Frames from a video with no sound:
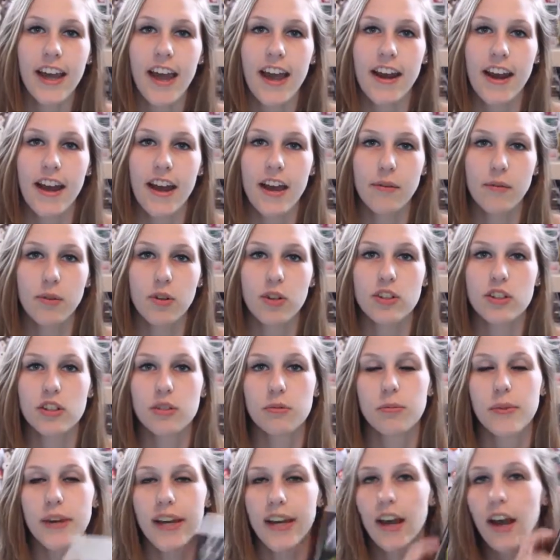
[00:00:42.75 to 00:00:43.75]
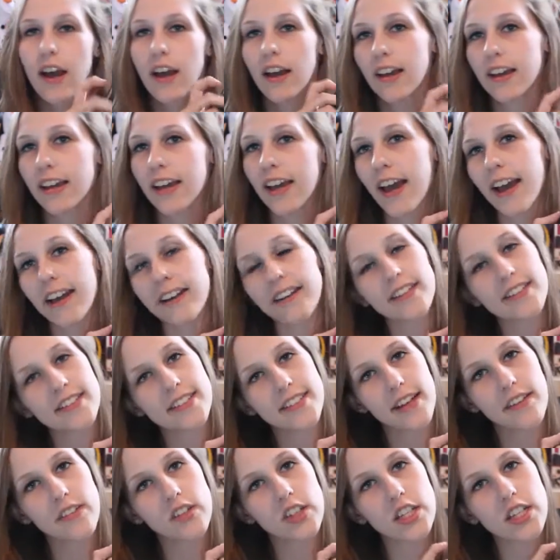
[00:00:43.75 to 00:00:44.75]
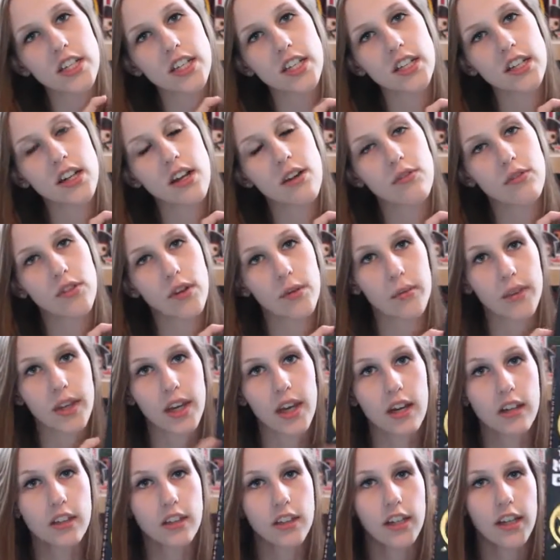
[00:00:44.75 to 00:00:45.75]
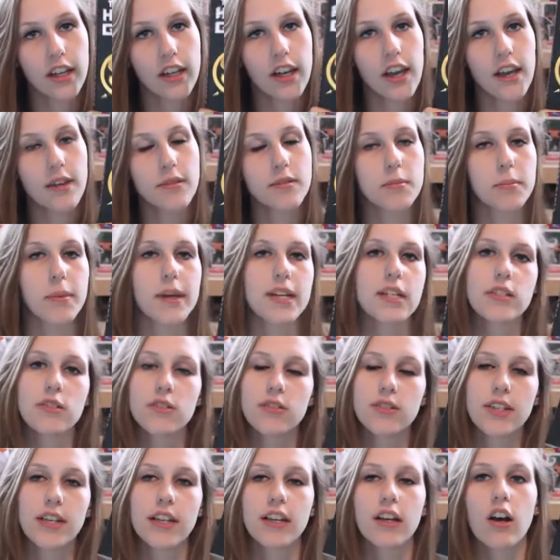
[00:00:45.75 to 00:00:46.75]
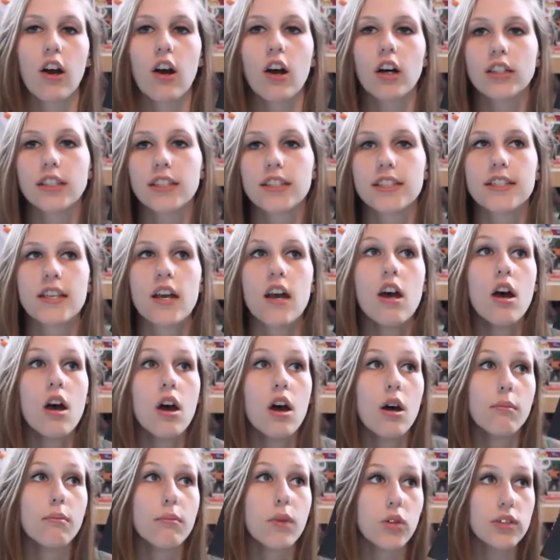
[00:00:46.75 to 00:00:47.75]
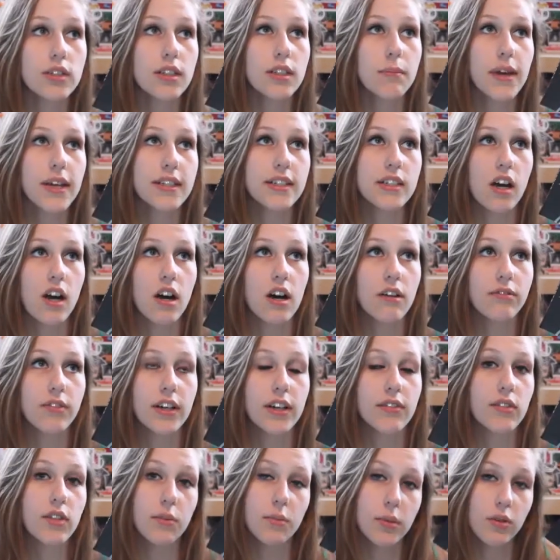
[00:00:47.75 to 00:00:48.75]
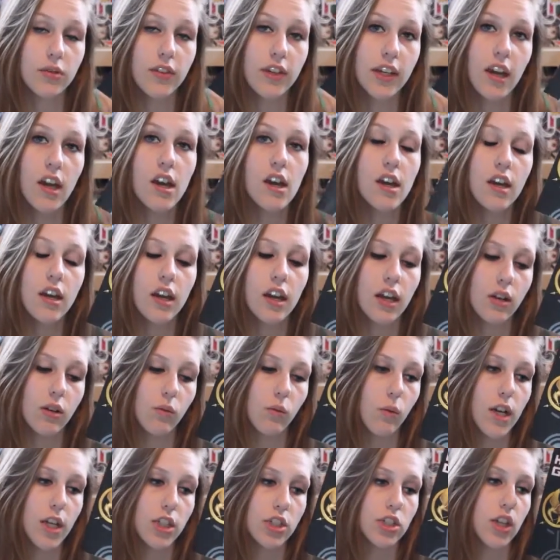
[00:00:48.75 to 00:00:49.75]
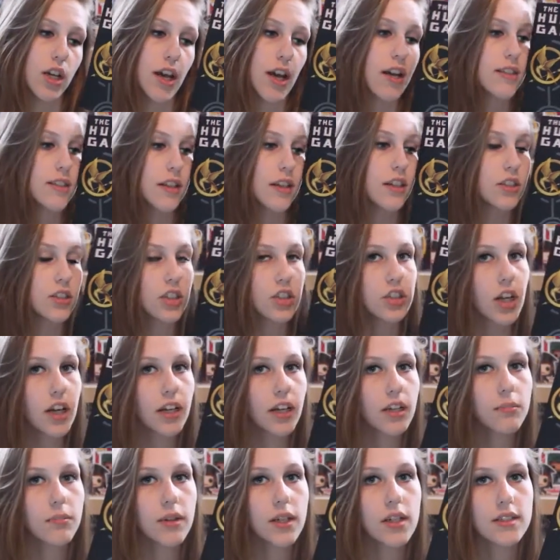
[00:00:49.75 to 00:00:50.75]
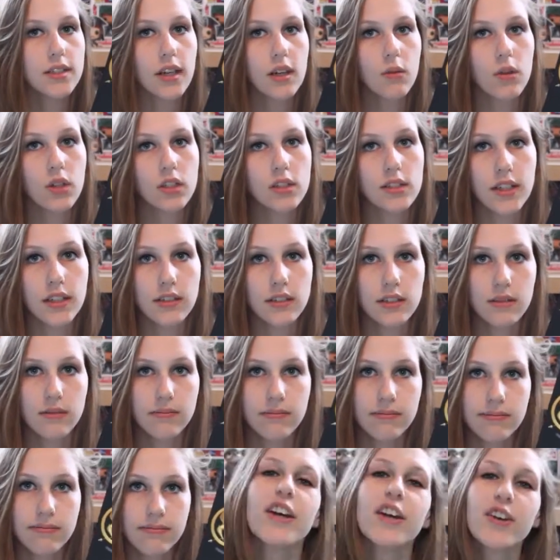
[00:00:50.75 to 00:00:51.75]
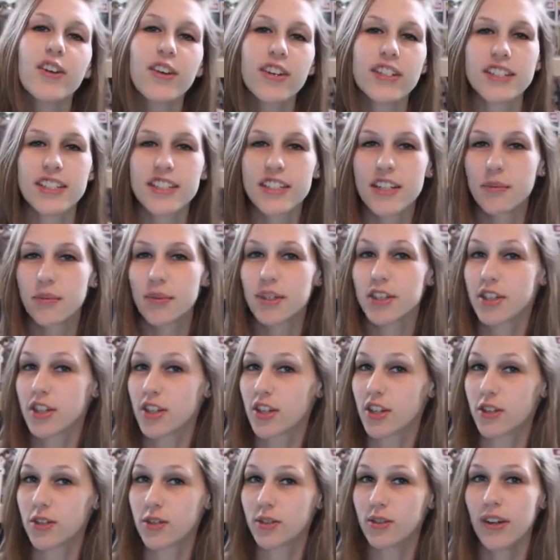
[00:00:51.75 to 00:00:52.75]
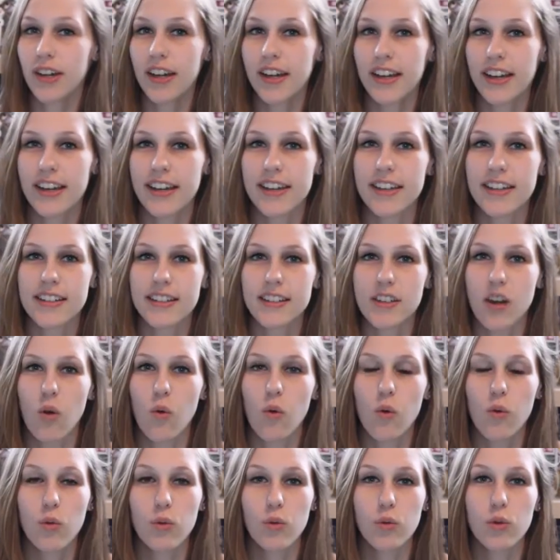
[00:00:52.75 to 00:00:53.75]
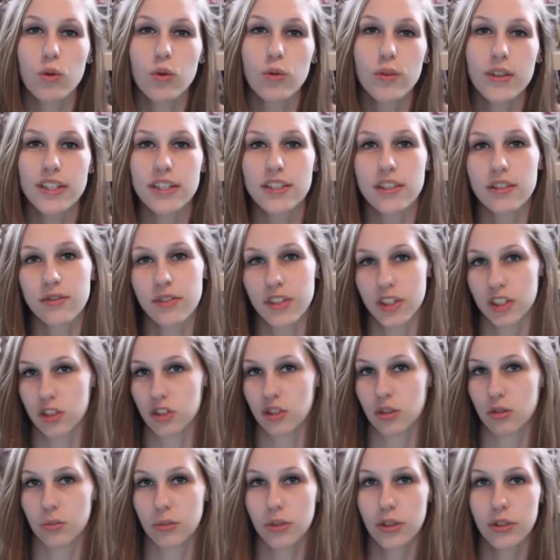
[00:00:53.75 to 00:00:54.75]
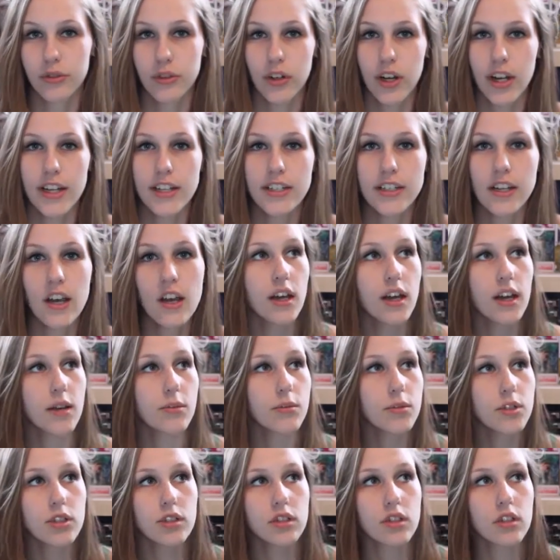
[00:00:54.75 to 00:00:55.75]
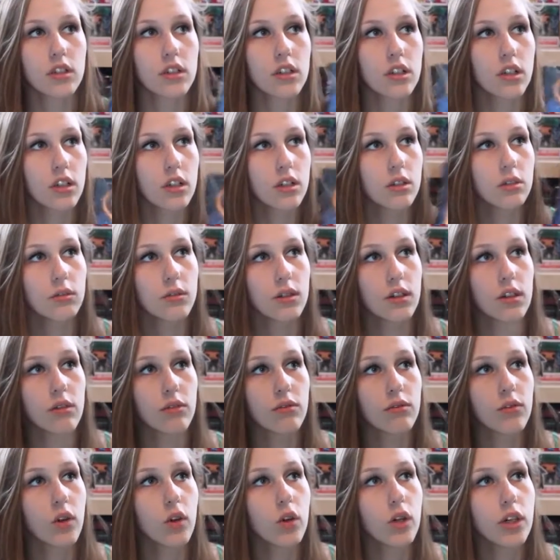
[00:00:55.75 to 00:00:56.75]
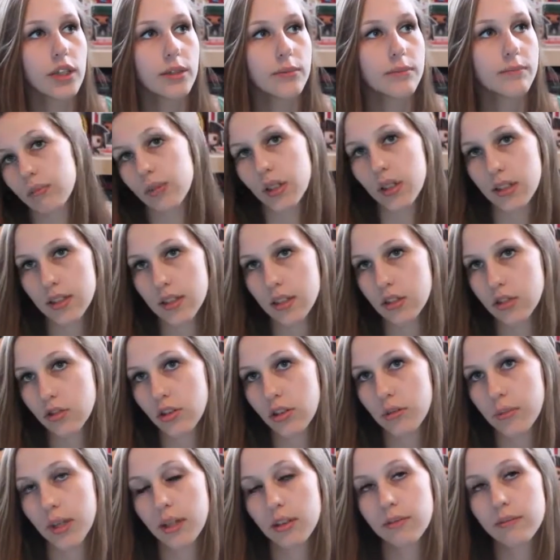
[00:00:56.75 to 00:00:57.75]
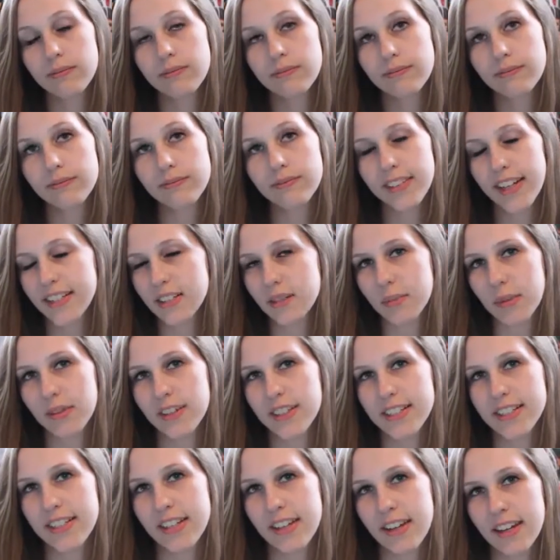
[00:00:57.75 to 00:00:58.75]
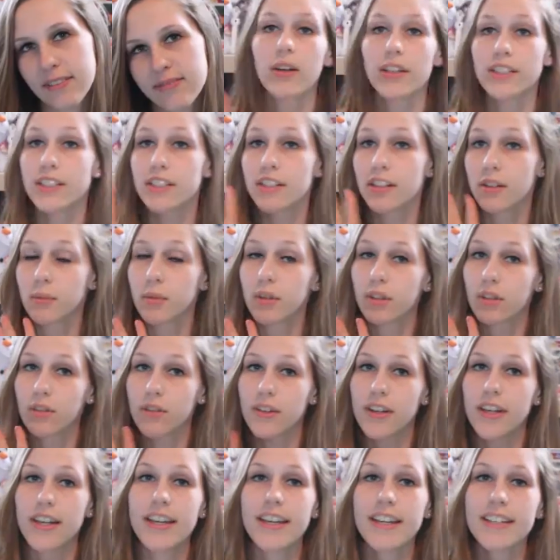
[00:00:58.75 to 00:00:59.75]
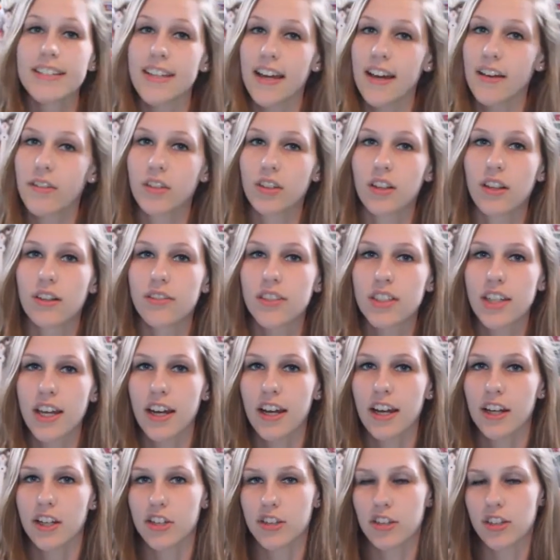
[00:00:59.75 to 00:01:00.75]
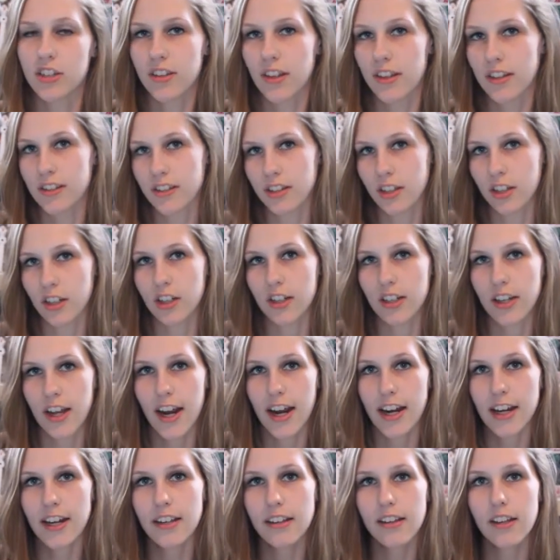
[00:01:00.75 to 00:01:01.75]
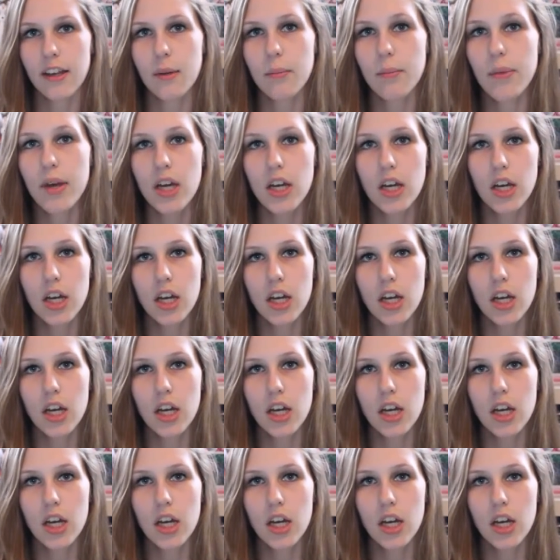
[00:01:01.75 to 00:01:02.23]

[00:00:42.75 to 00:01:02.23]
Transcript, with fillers: And I'm going to pick Katniss Everdeen from The Hunger Games by Suzanne Collins. Mostly based off of the movie in which she has the hunting jacket because I want it. Question number two is who is your fictional boyfriend? I'm just gonna go with four. Because he's dreamy. That's my reasoning. Question number three is ever loved a character and then started hating them?